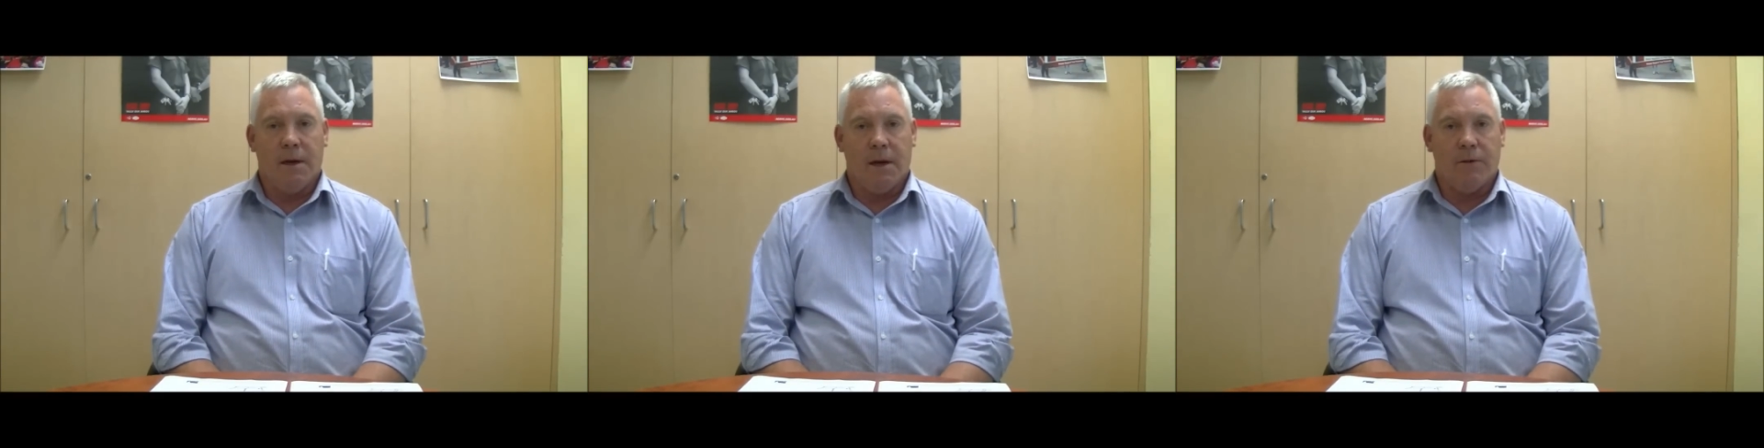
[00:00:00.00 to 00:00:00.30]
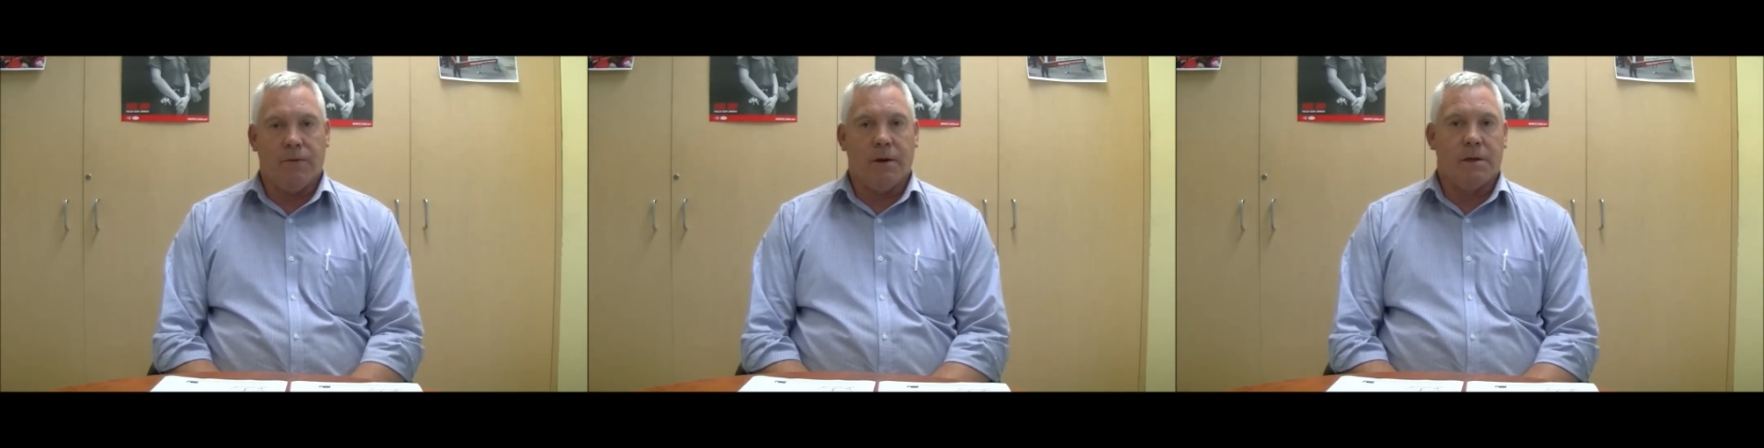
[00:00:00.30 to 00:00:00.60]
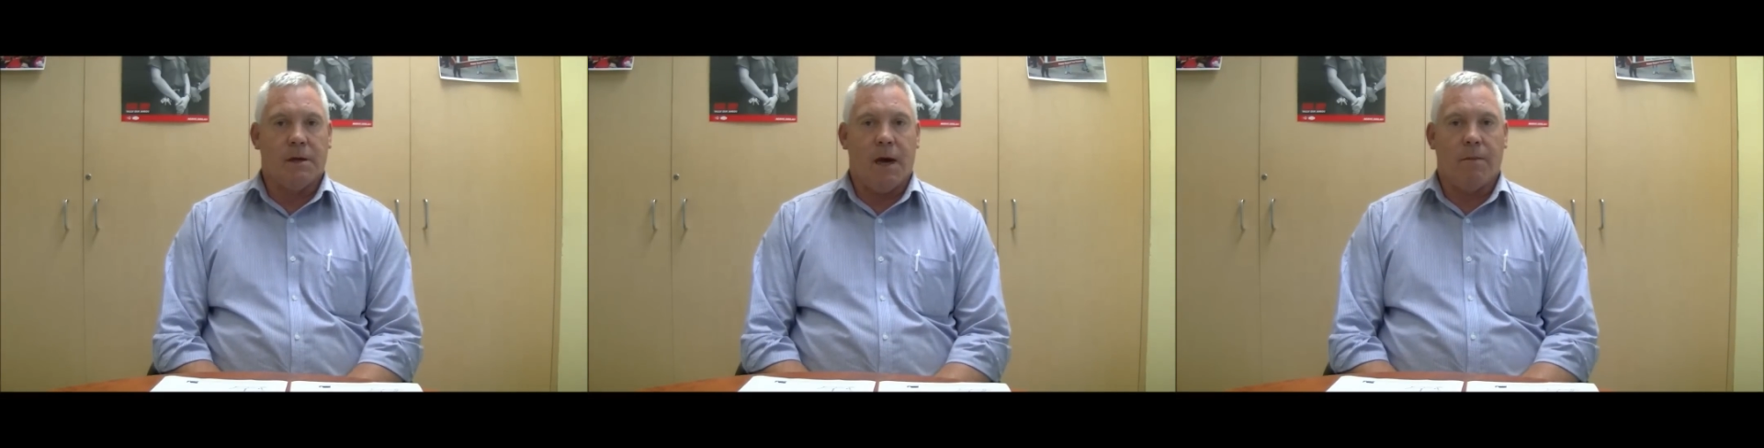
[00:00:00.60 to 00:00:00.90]
has written
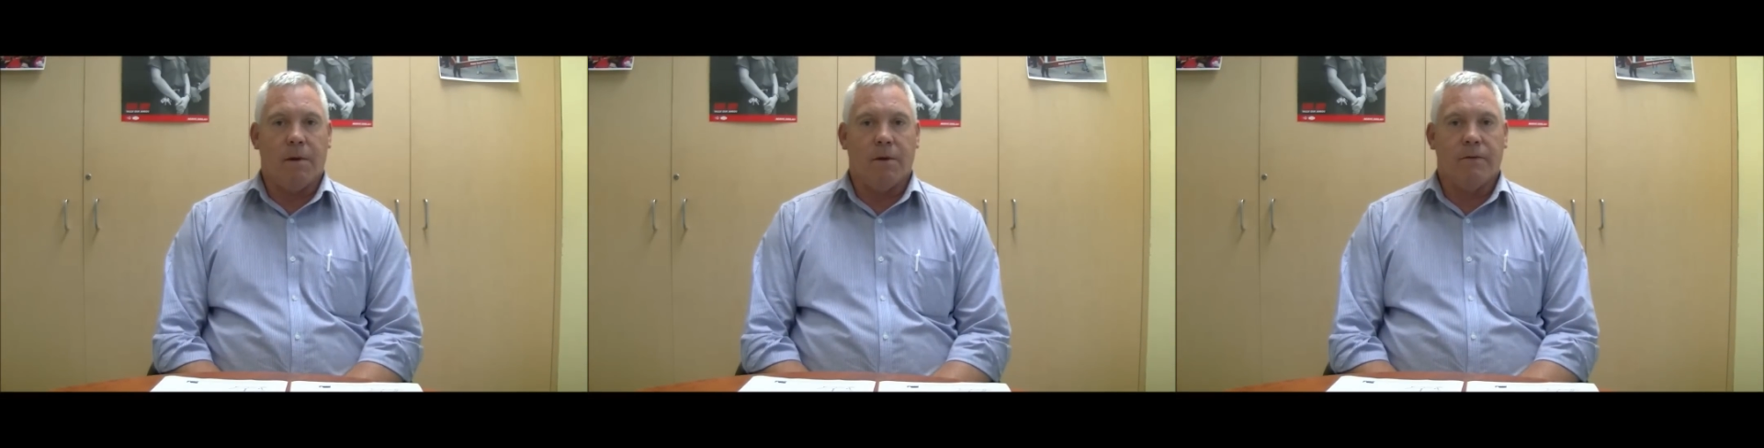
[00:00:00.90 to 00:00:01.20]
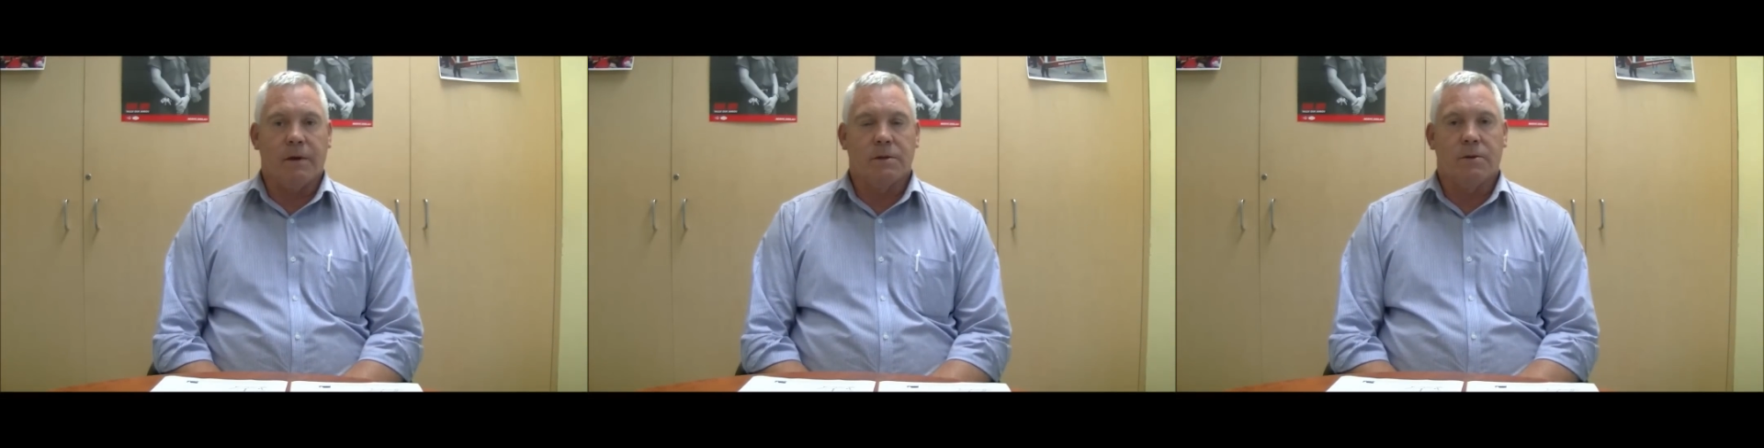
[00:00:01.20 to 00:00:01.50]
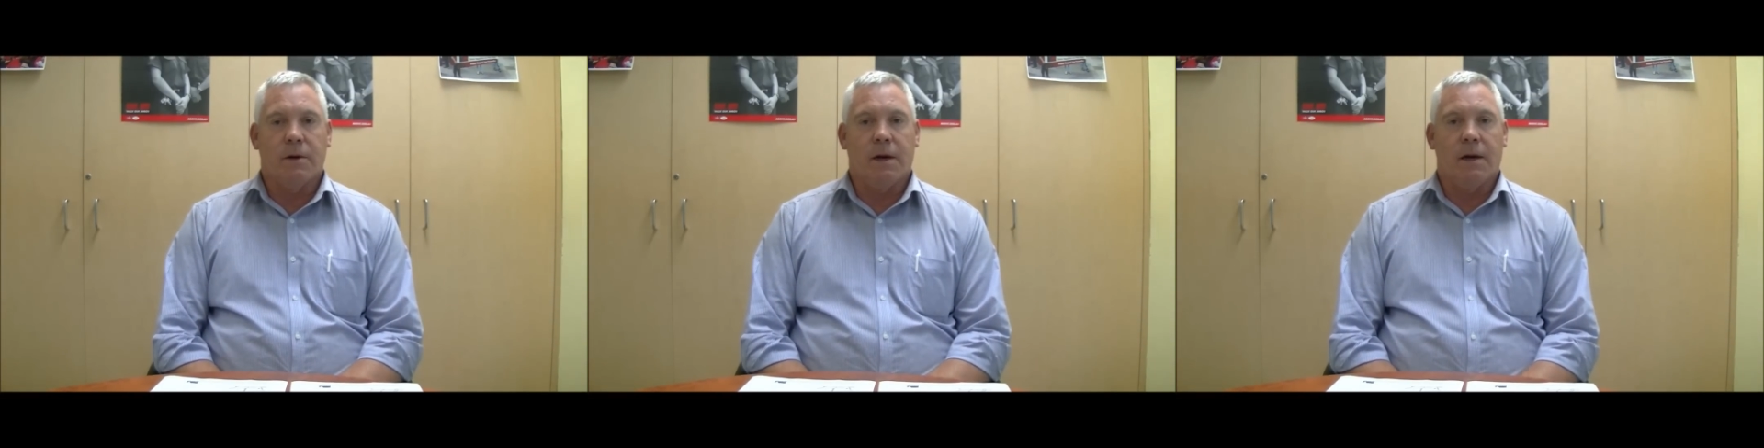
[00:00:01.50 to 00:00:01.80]
to Ambulance
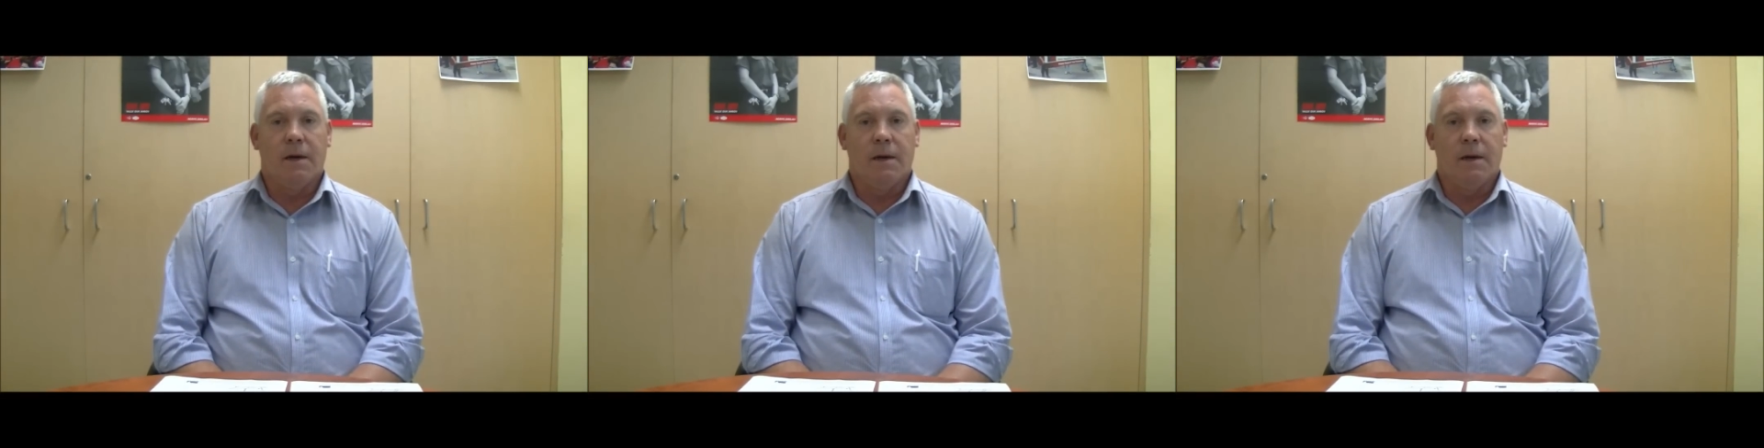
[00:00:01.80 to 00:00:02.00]
Victoria,